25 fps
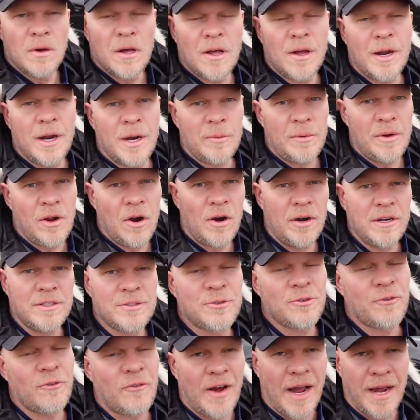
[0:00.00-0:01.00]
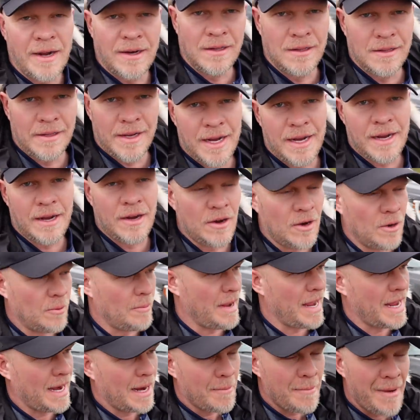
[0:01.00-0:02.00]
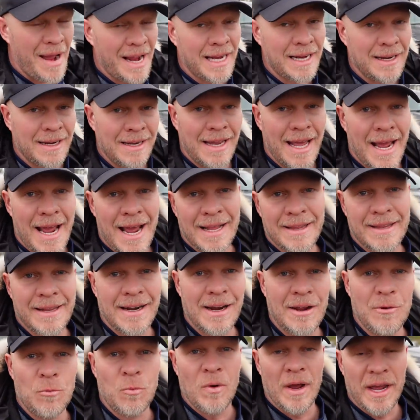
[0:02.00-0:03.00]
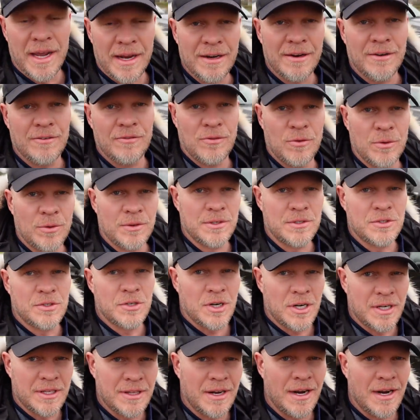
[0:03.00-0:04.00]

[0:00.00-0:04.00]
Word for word: Well, here we are. It's finally here, man. Am I glad that I waited for the truck